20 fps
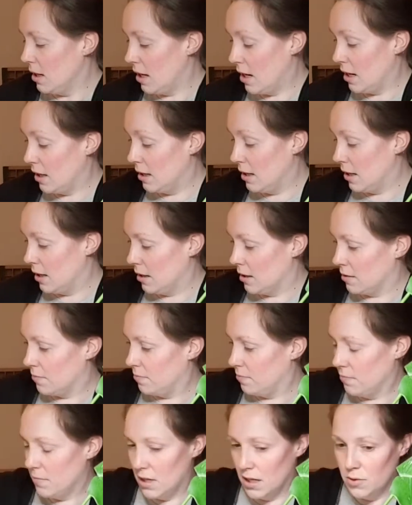I
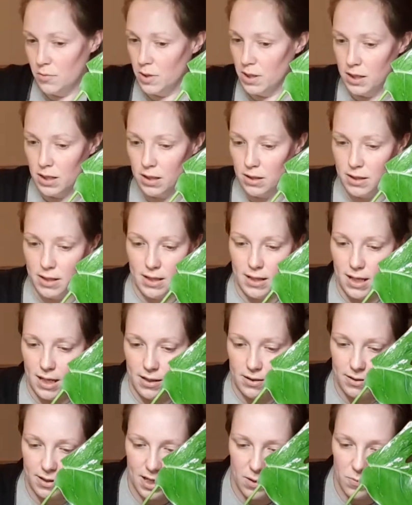really
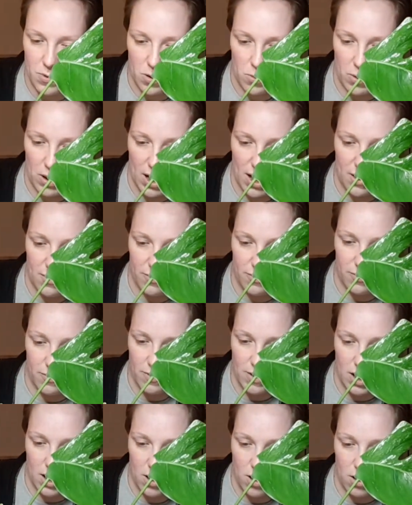can't keep them alive.
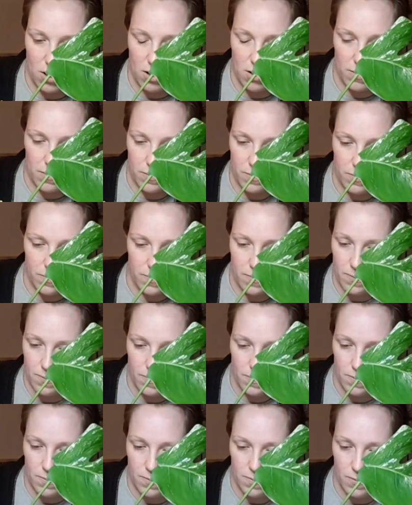They are
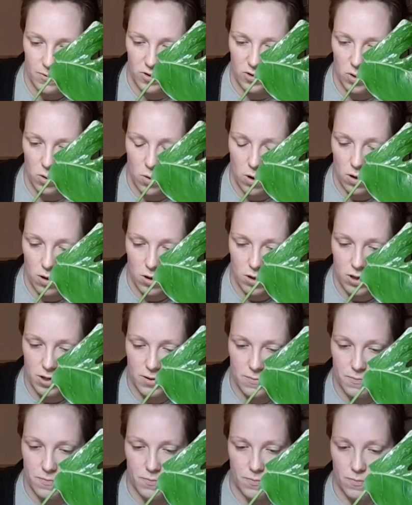so hard.
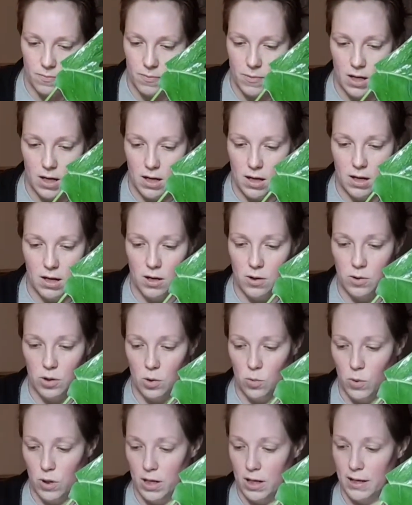I don't know
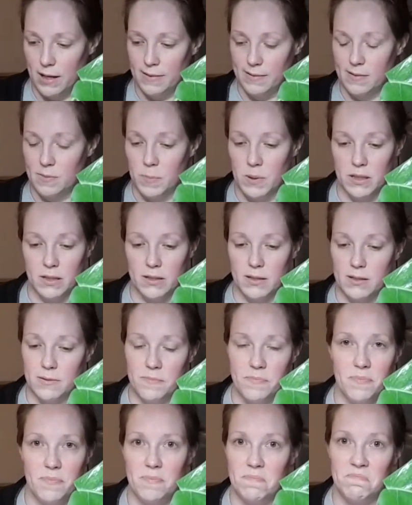what it is, but
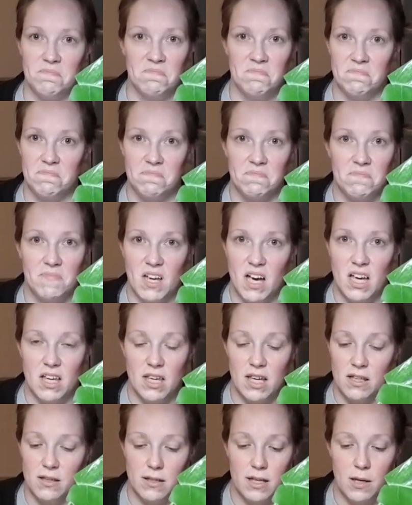I
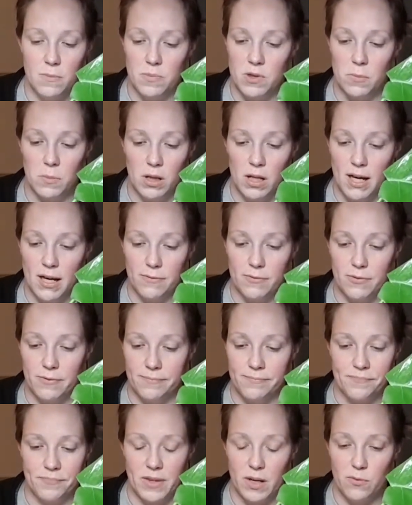can't keep them alive
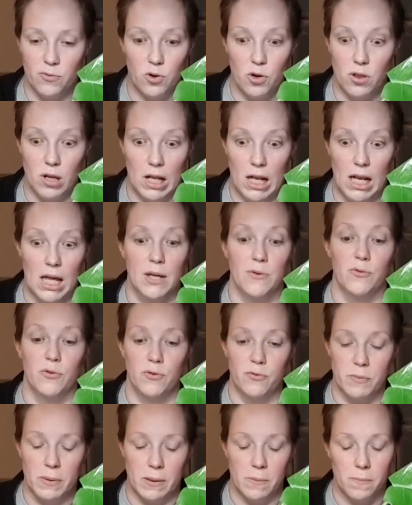for the life
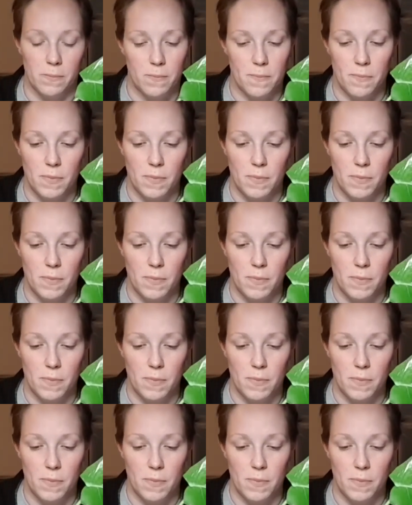of me.